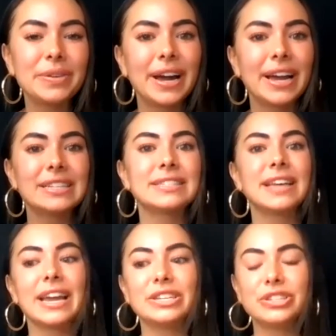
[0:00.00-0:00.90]
you guys,
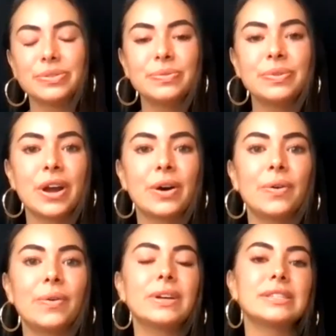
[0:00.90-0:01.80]
I do
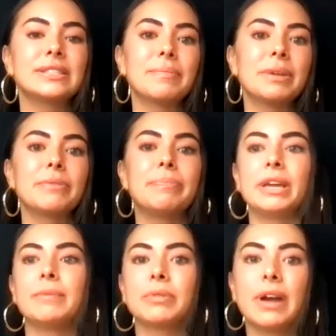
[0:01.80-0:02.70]
know some of your
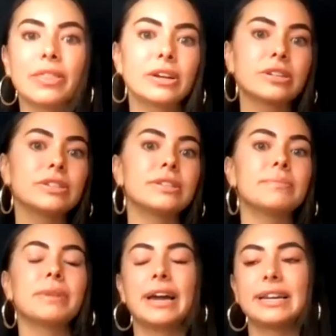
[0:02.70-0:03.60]
big brothers,
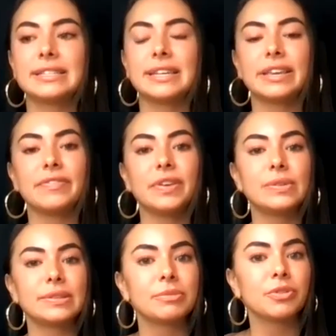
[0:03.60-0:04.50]
some guys that give you
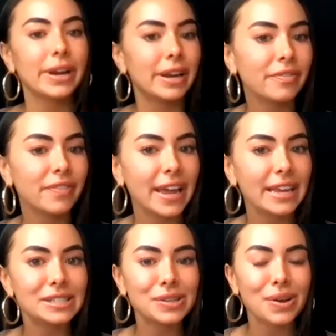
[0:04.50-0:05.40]
some great
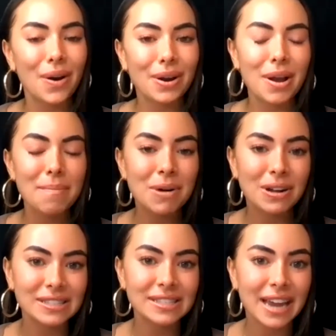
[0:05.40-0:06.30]
advice are
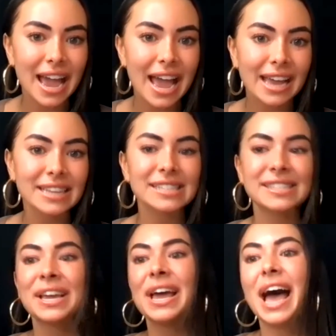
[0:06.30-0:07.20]
MONSTA
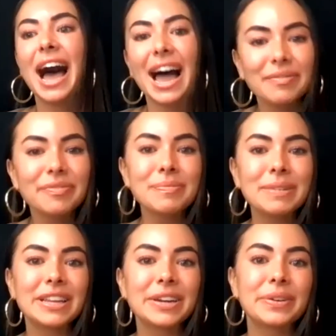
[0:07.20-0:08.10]
X. I'm
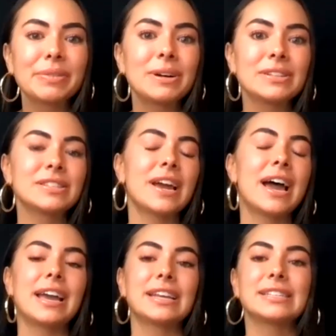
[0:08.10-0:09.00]
familiar with MONSTA
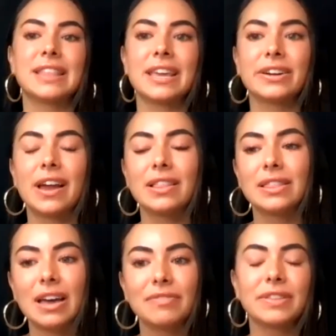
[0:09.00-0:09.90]
X. They are
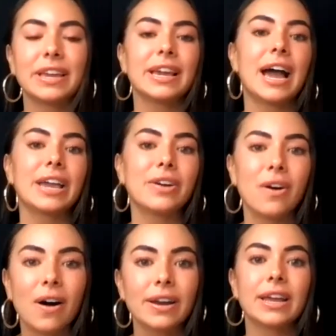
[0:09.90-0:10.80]
lovely,
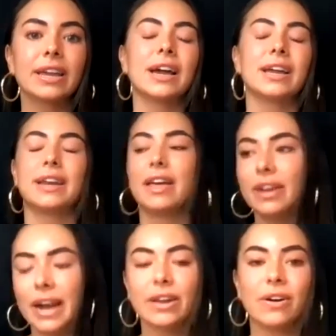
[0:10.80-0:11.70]
iconic, another
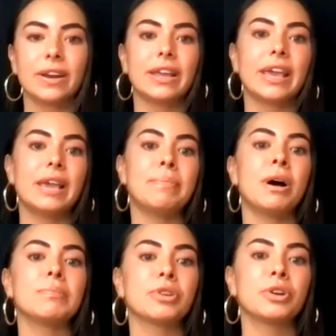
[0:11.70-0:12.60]
iconic K
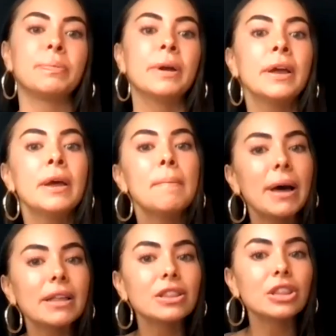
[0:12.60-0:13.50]
pop group.
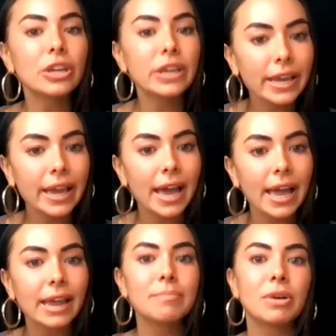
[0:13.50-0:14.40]
But looking
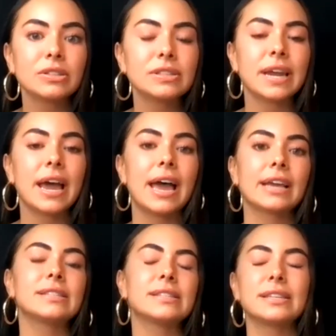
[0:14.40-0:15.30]
at MONSTA
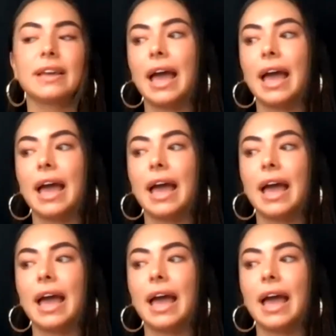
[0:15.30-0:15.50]
X,